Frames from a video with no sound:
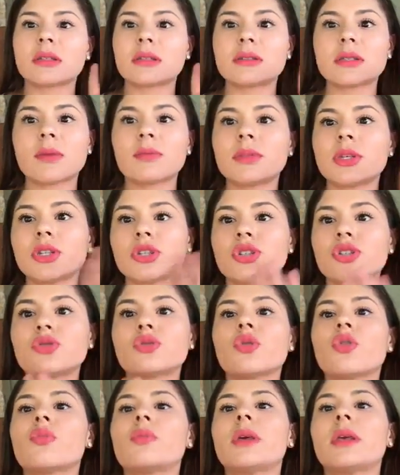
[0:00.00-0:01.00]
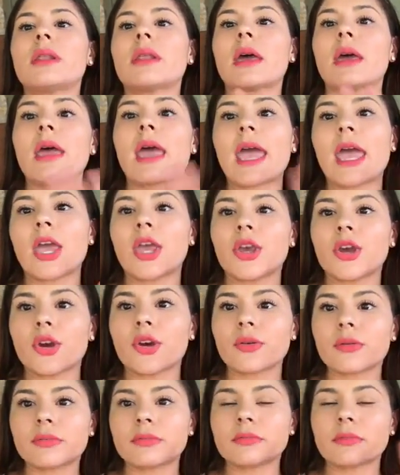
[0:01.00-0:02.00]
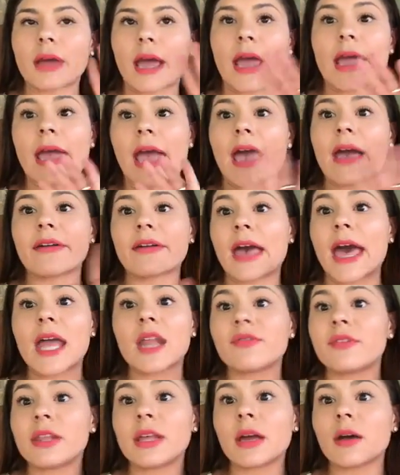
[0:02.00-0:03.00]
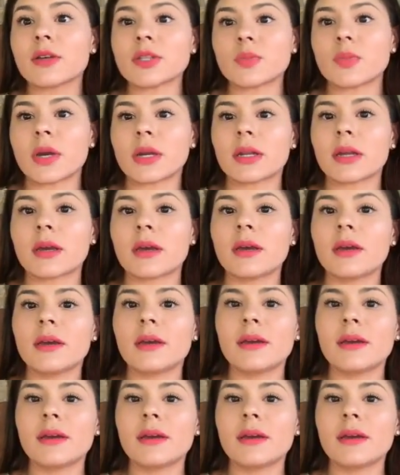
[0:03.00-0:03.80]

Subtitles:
Something just told me that, hey, I had a feeling I was pregnant.